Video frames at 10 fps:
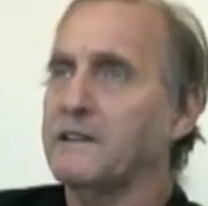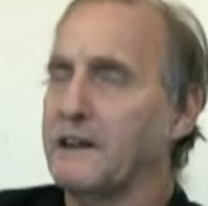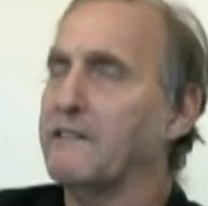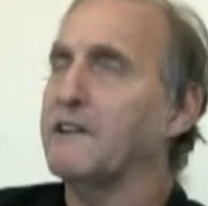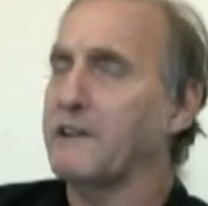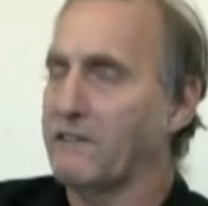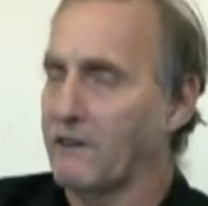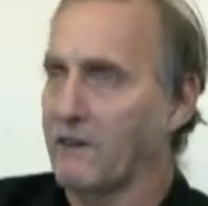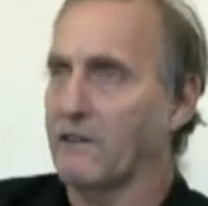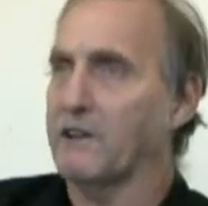they were there
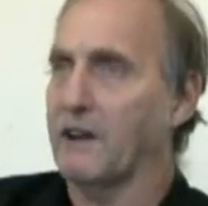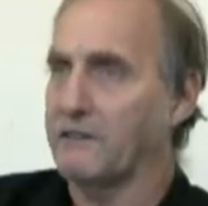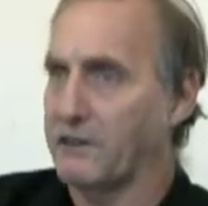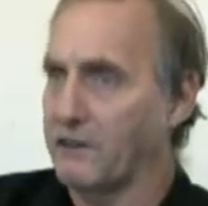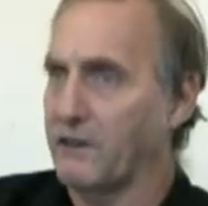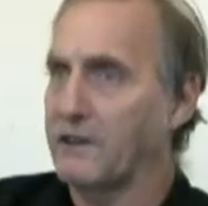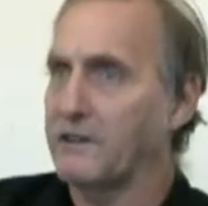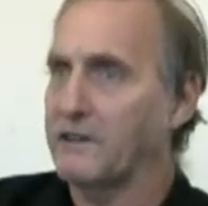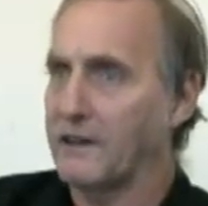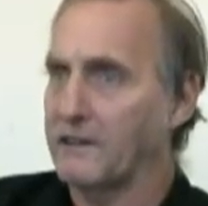for a long time too, right?
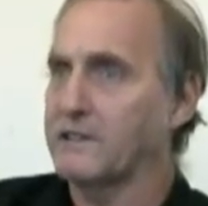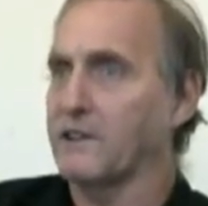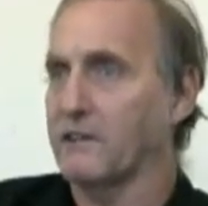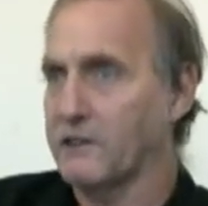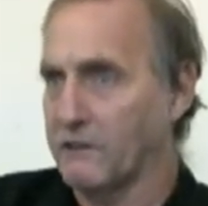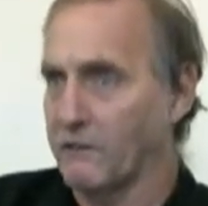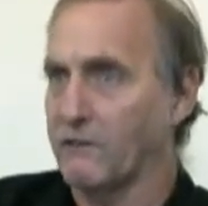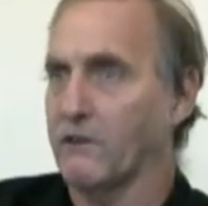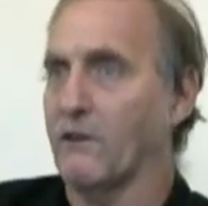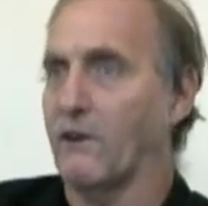That's long-term
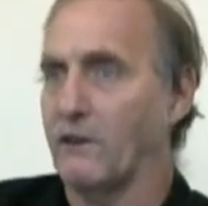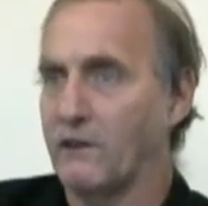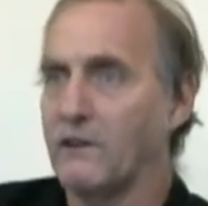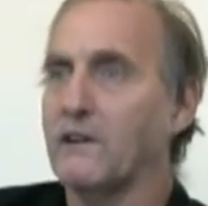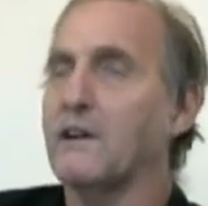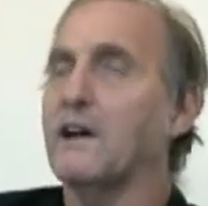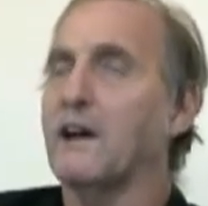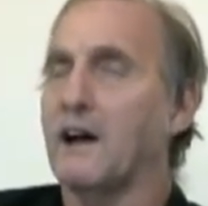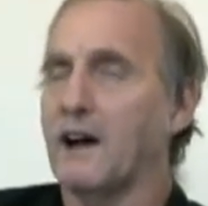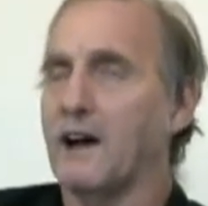floor.
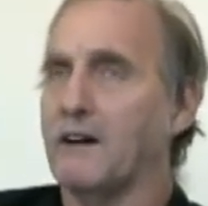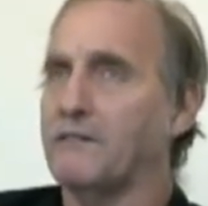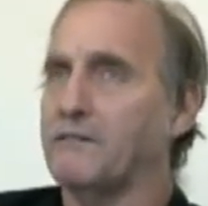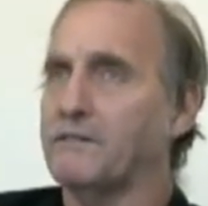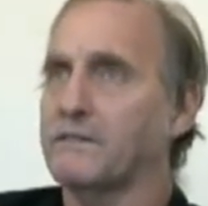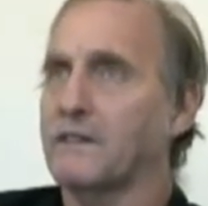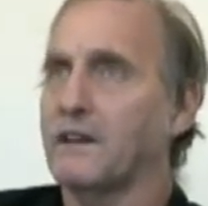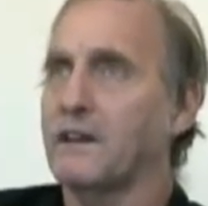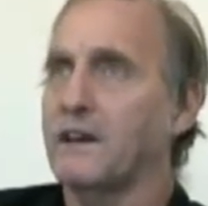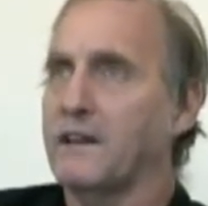
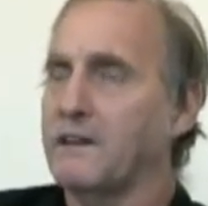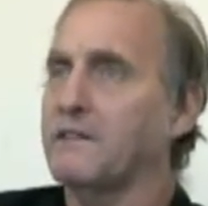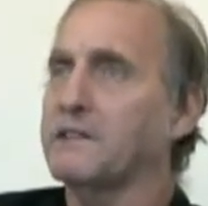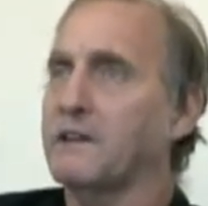And there were